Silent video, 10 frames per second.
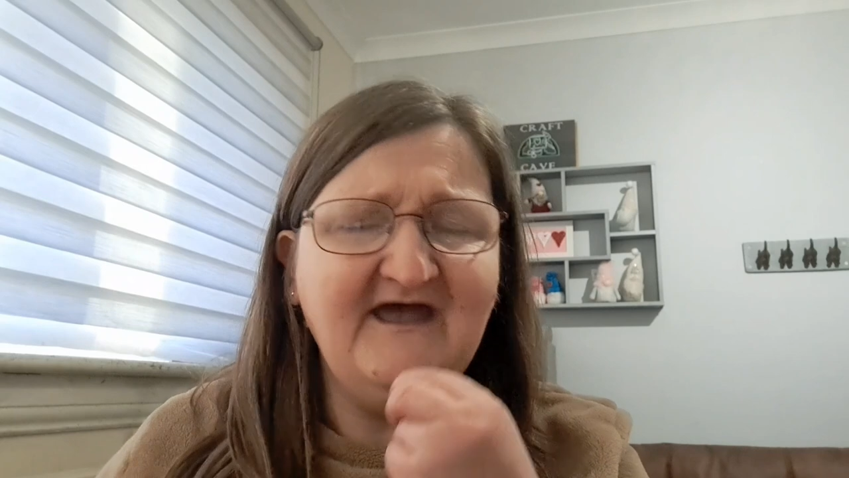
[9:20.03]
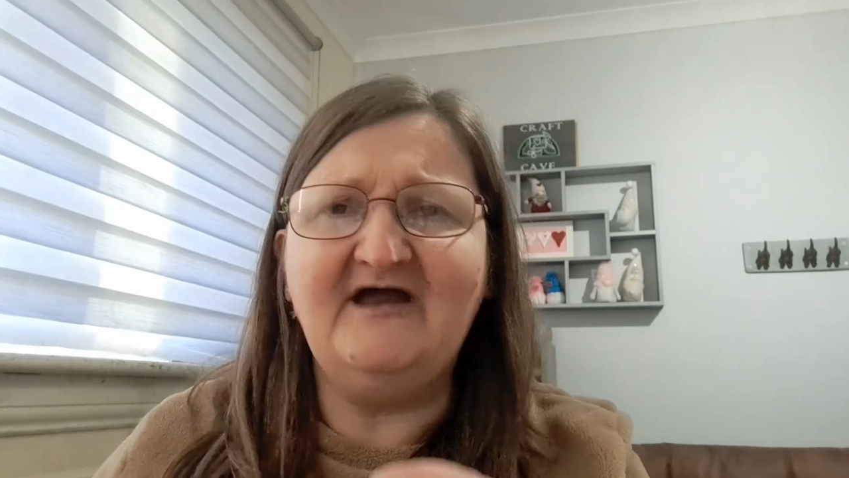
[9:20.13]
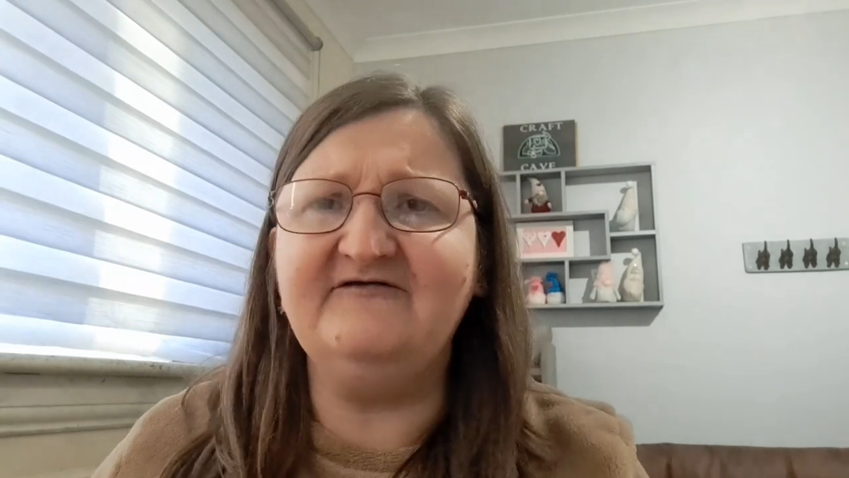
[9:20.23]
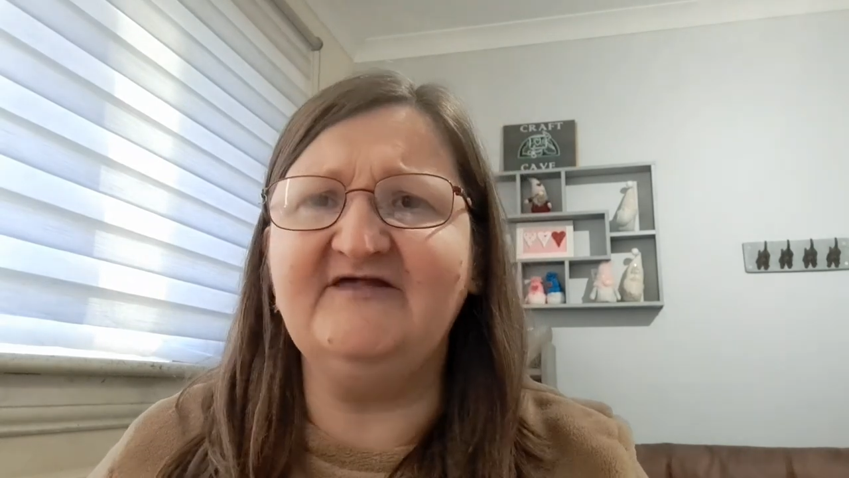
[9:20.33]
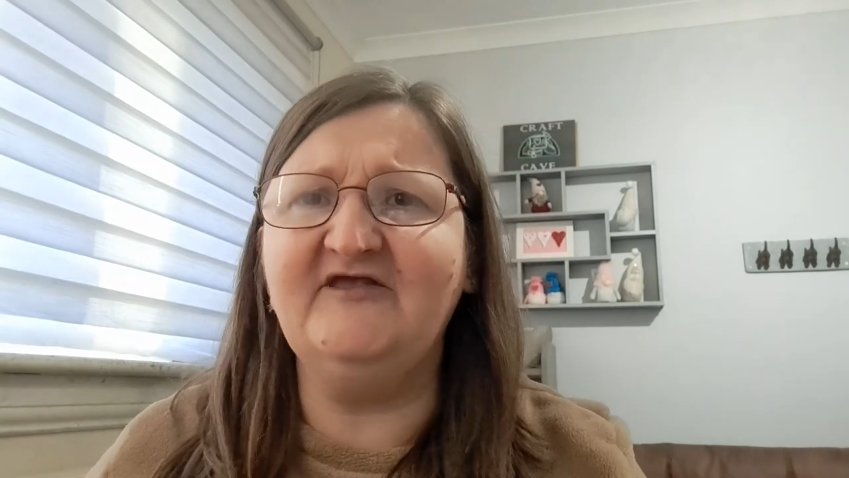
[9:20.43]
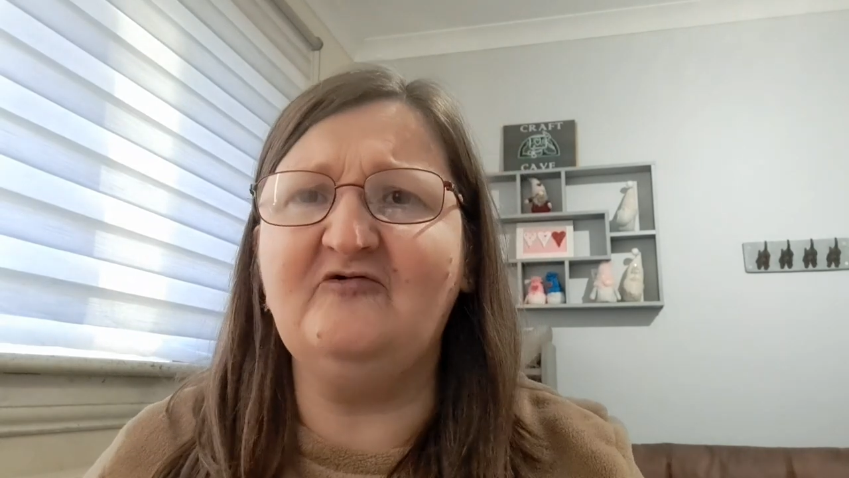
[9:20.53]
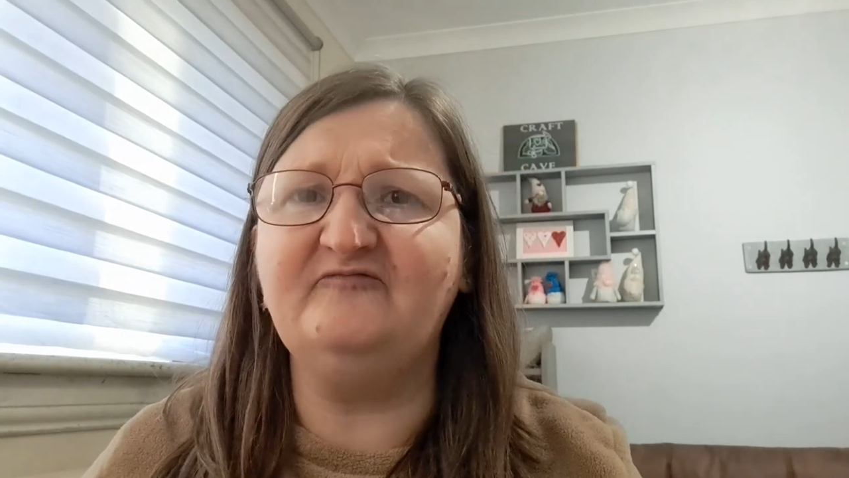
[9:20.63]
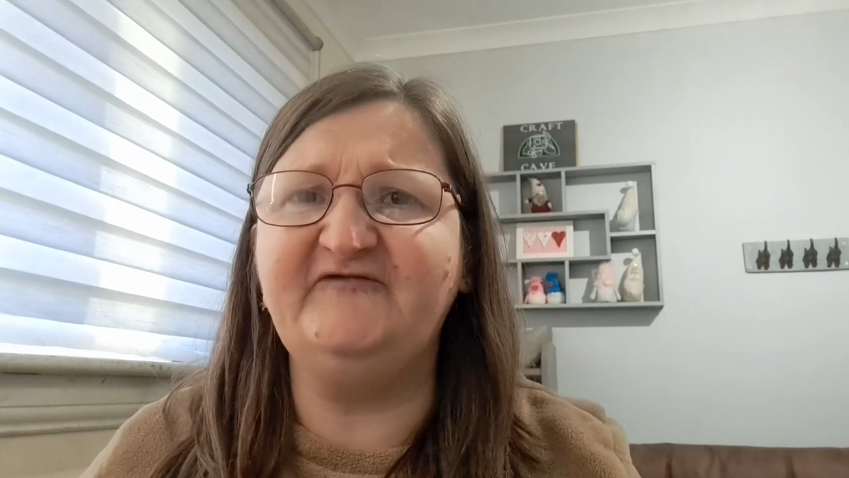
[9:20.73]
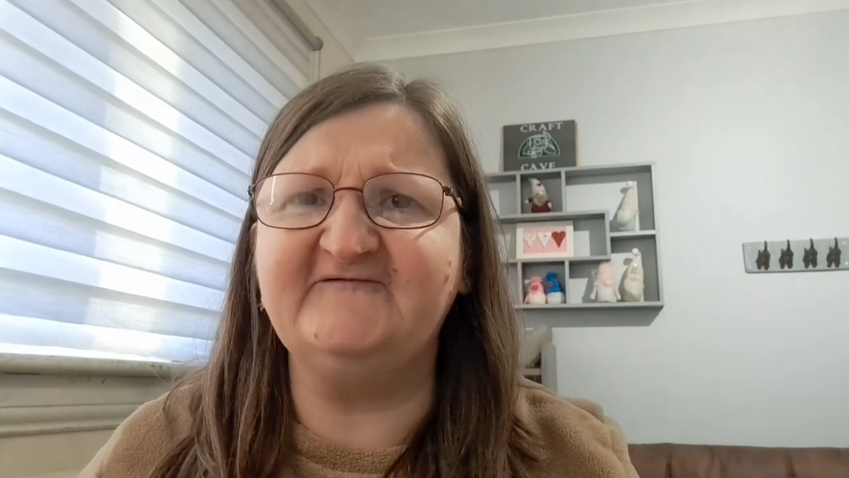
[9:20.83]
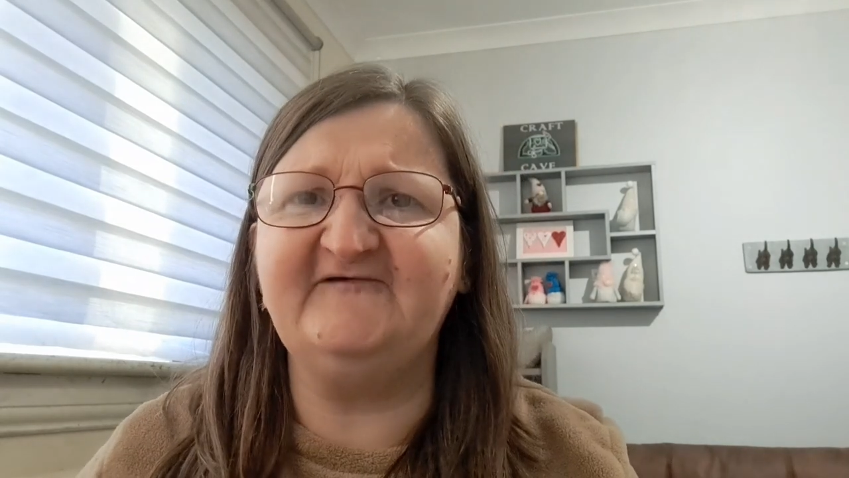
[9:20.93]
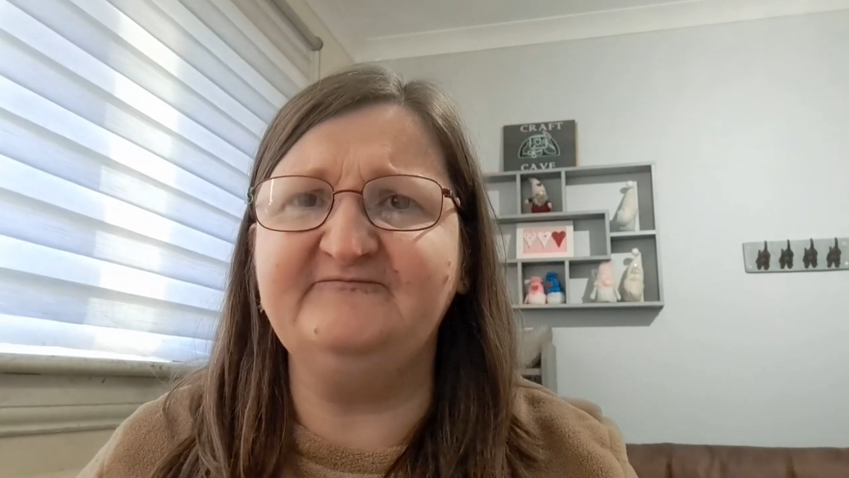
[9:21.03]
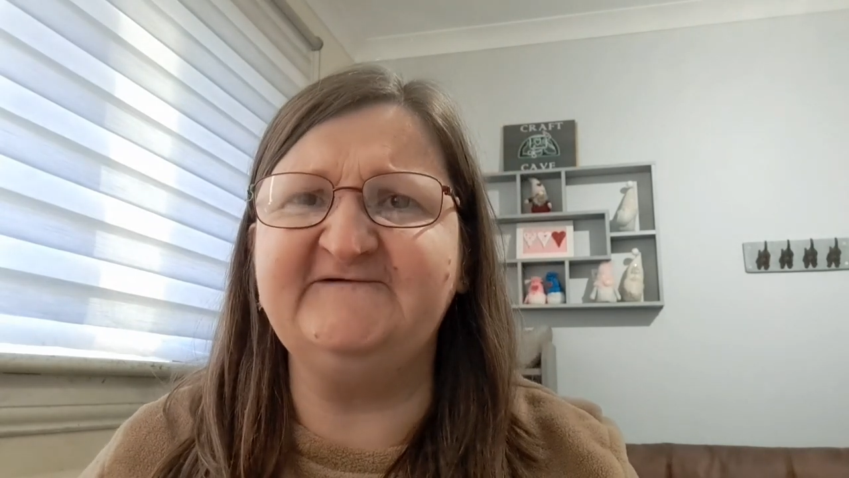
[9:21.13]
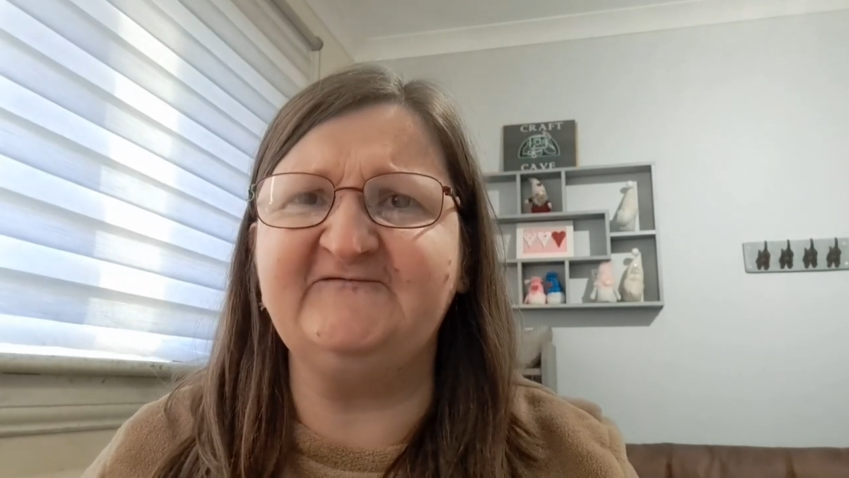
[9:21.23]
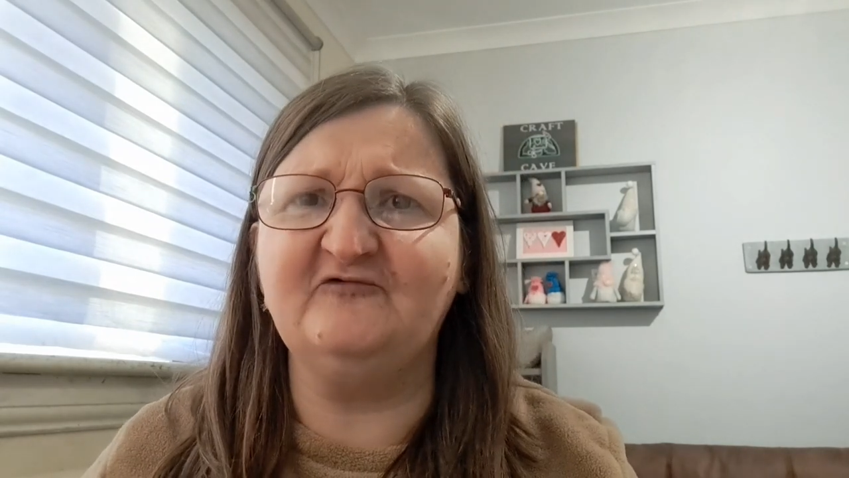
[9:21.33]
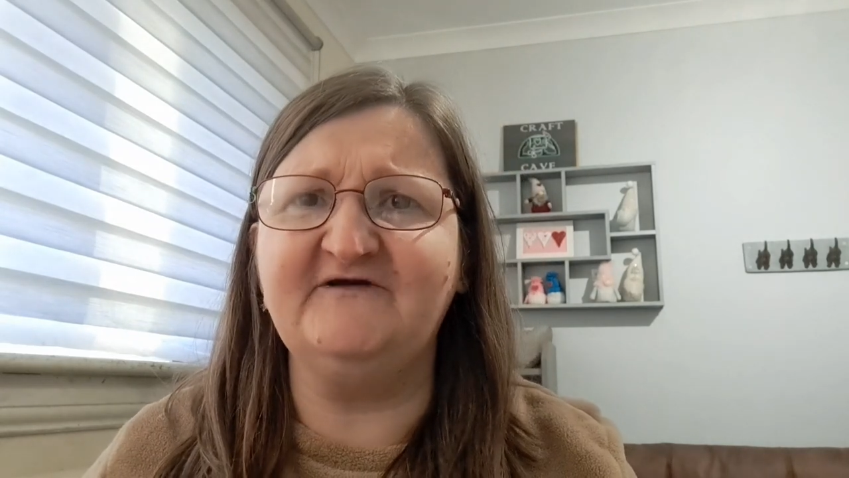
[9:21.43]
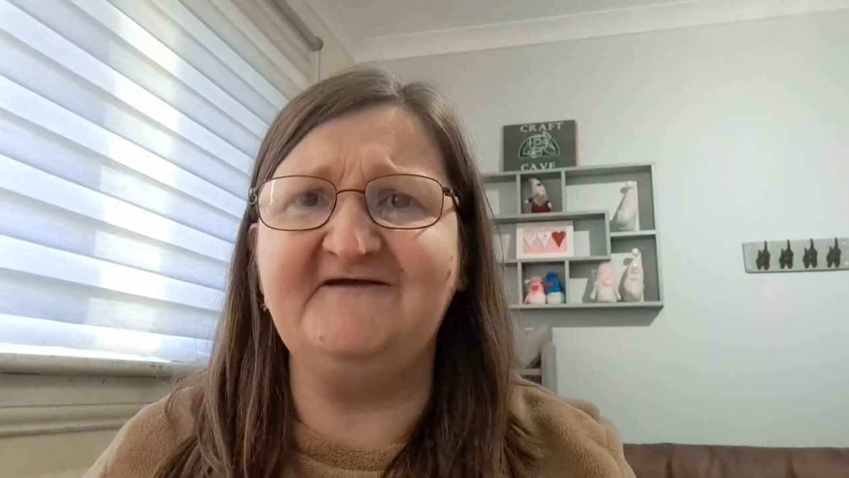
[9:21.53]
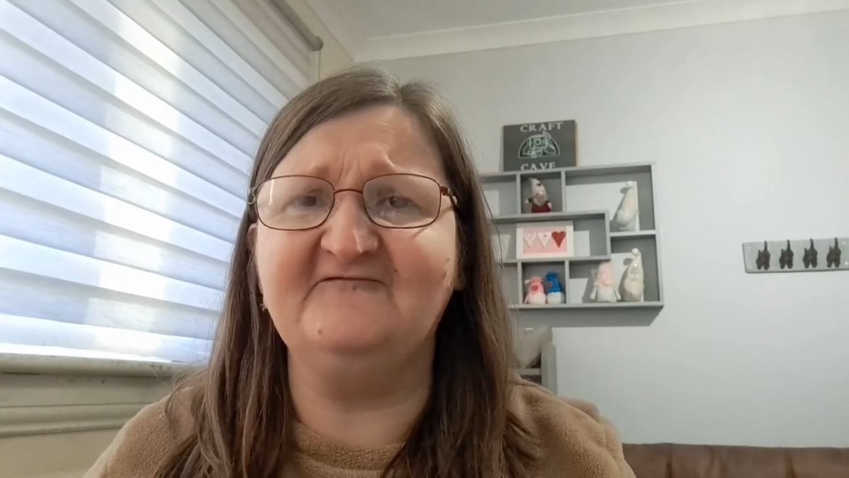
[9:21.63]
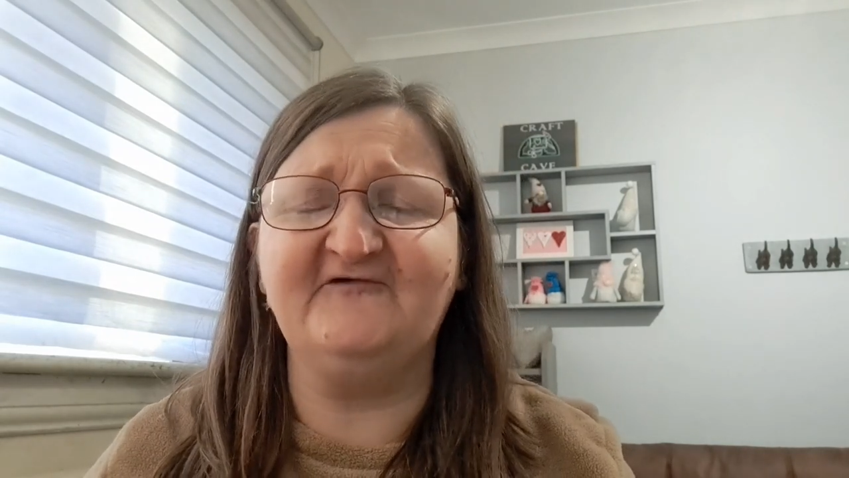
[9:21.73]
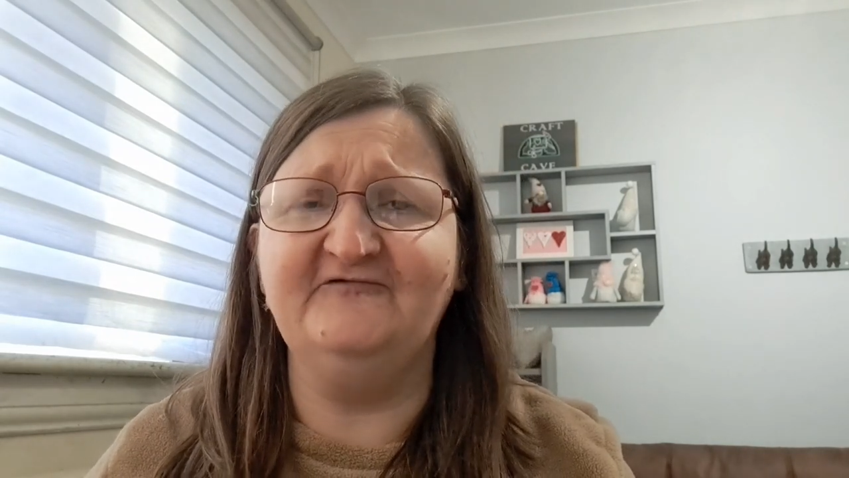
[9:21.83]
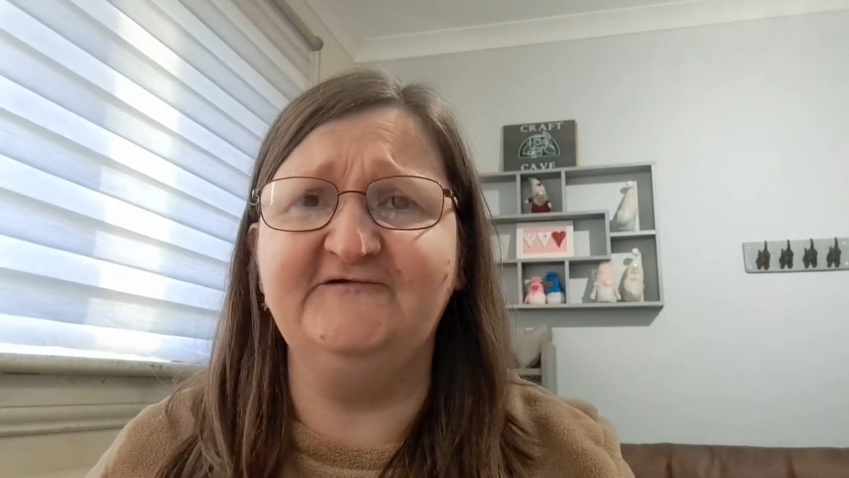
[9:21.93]
I really hope there's some
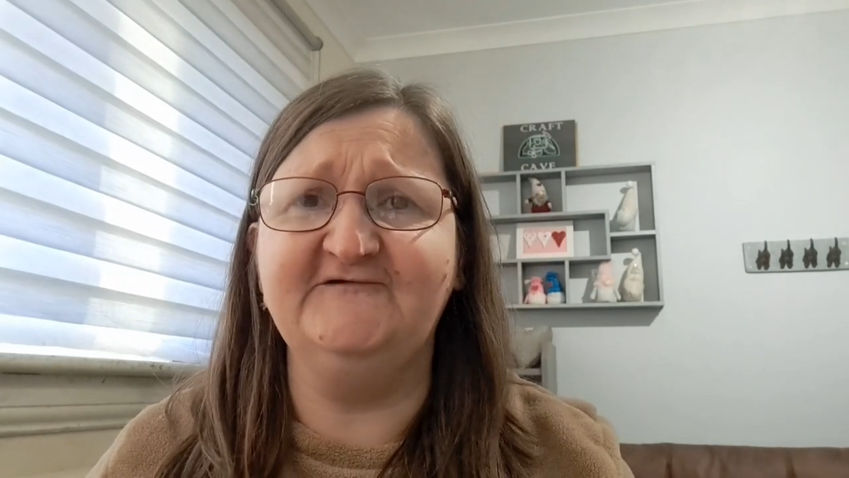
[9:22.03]
tutorials on